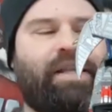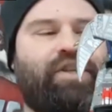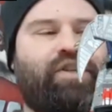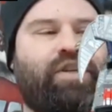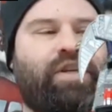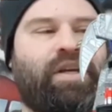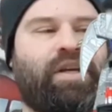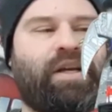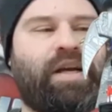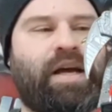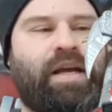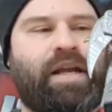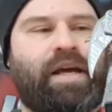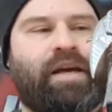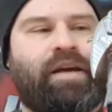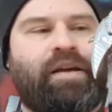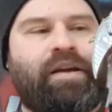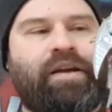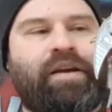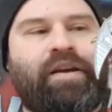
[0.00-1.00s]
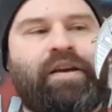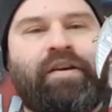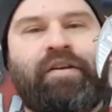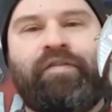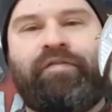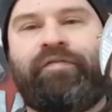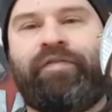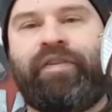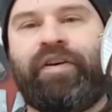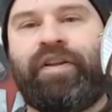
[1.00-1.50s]
that you can kind of
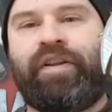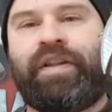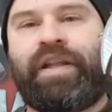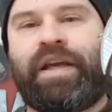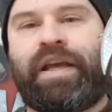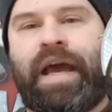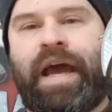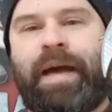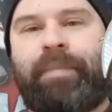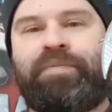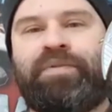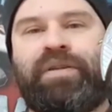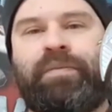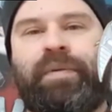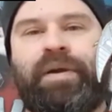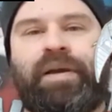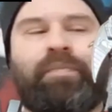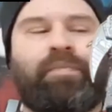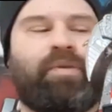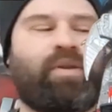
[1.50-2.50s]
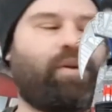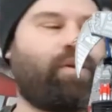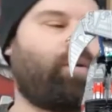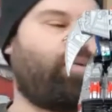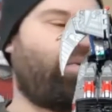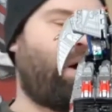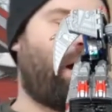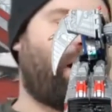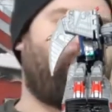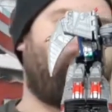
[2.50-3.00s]
fill in the gaps to make them a little
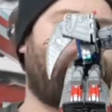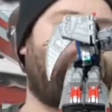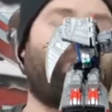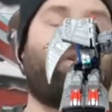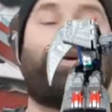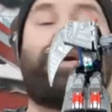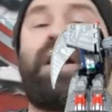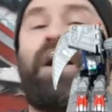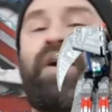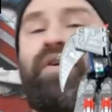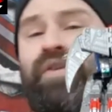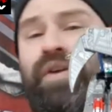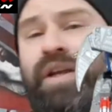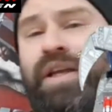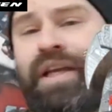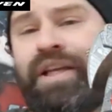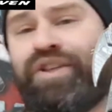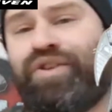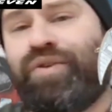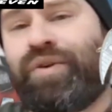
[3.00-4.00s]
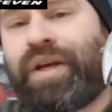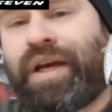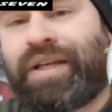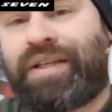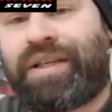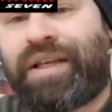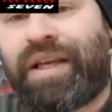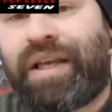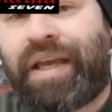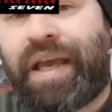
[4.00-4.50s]
wider. There are other kits you
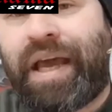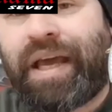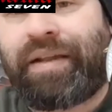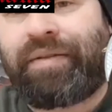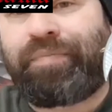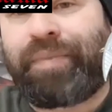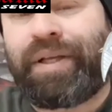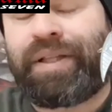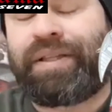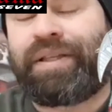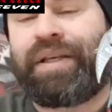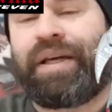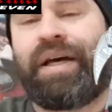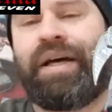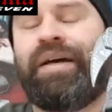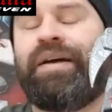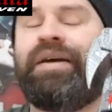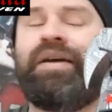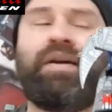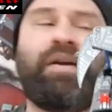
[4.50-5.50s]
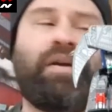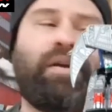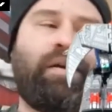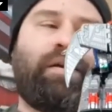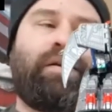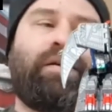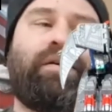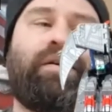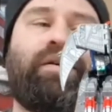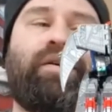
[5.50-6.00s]
guys can get. But
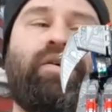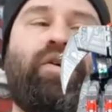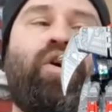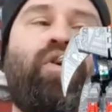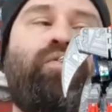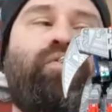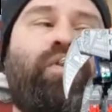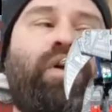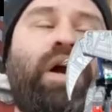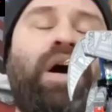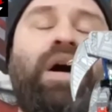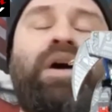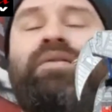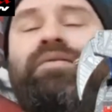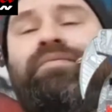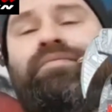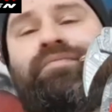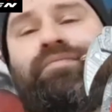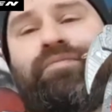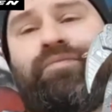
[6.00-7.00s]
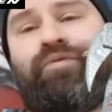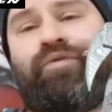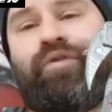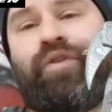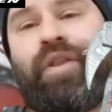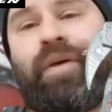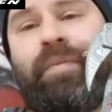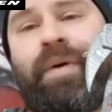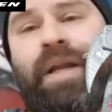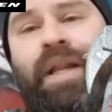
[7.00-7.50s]
overall,
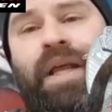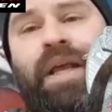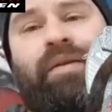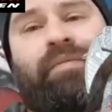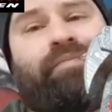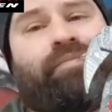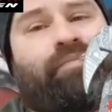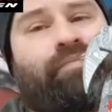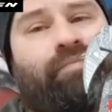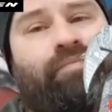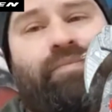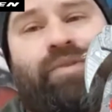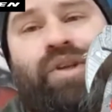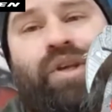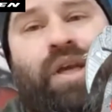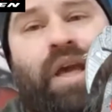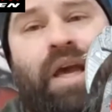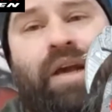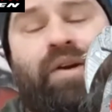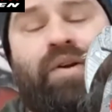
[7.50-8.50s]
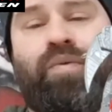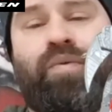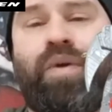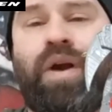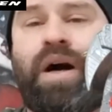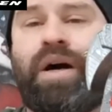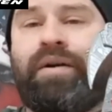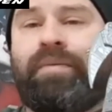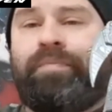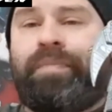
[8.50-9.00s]
for the money, you can't go
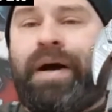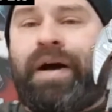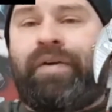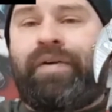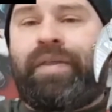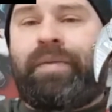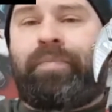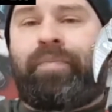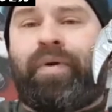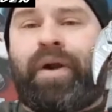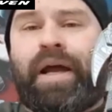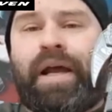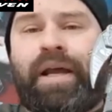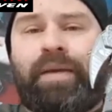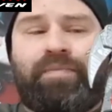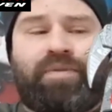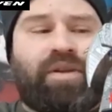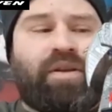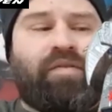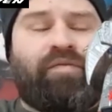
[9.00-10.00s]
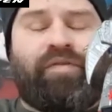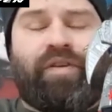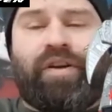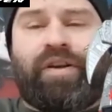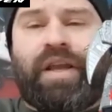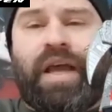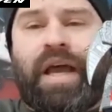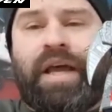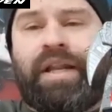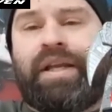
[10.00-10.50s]
wrong. Power of the Primes,
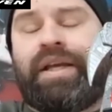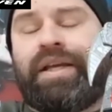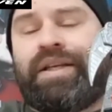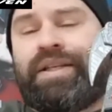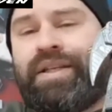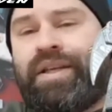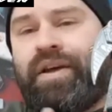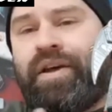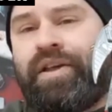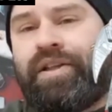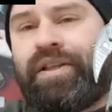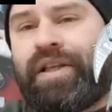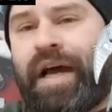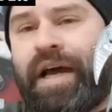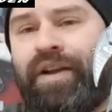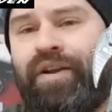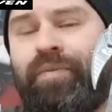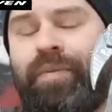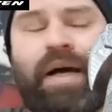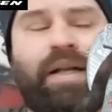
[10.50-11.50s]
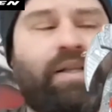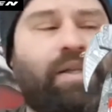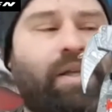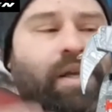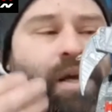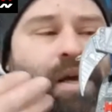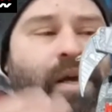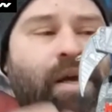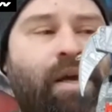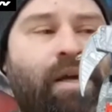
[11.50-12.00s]
Volcanicus, Dinobots.
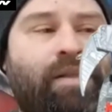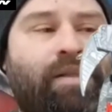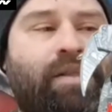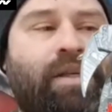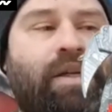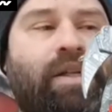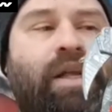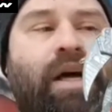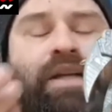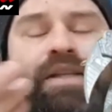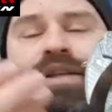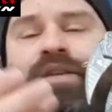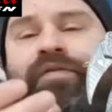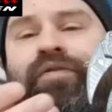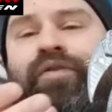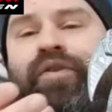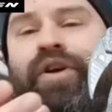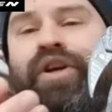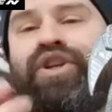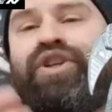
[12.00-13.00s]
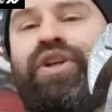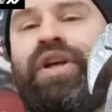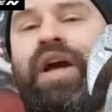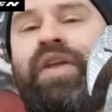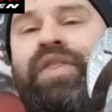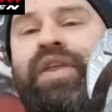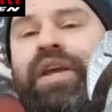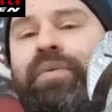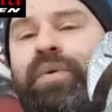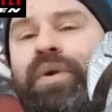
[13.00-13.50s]
Deluxe and Voyager. I
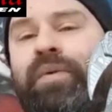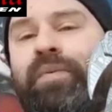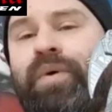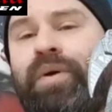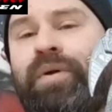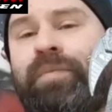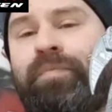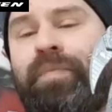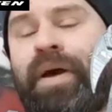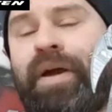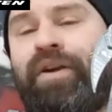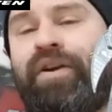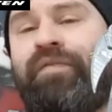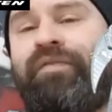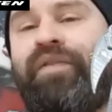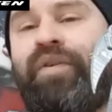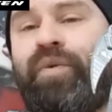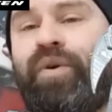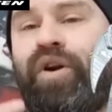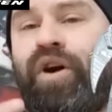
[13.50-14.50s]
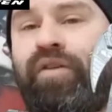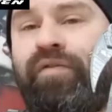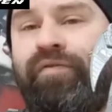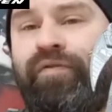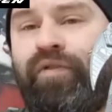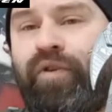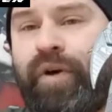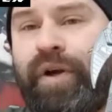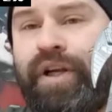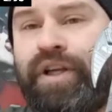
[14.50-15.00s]
think it would have worked better if they were all
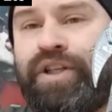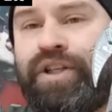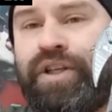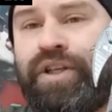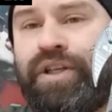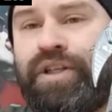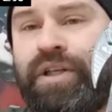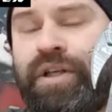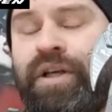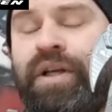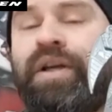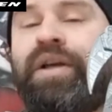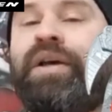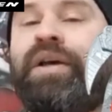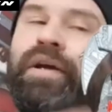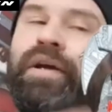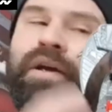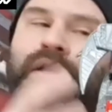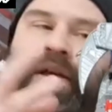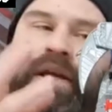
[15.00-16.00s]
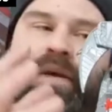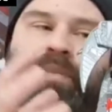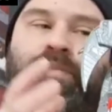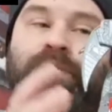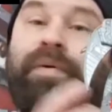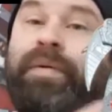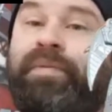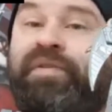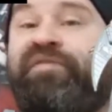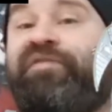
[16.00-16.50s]
Voyagers. It would
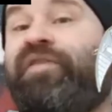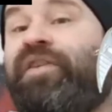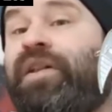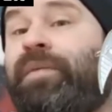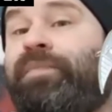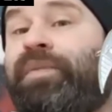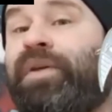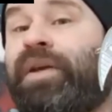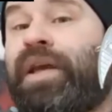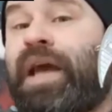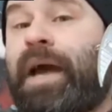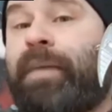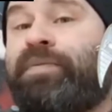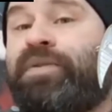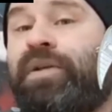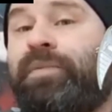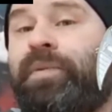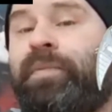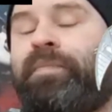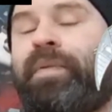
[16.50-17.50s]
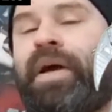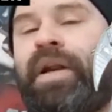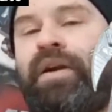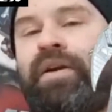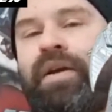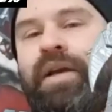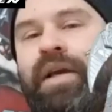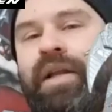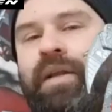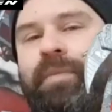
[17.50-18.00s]
maybe fill up the gaps a little bit
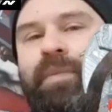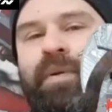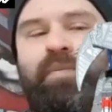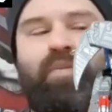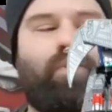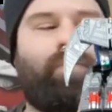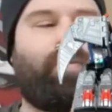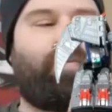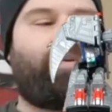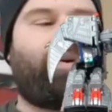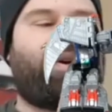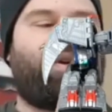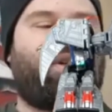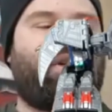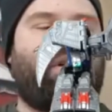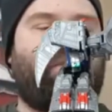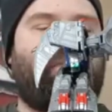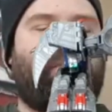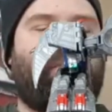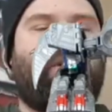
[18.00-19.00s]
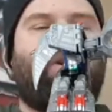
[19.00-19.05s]
better, and you'd be more proportional. But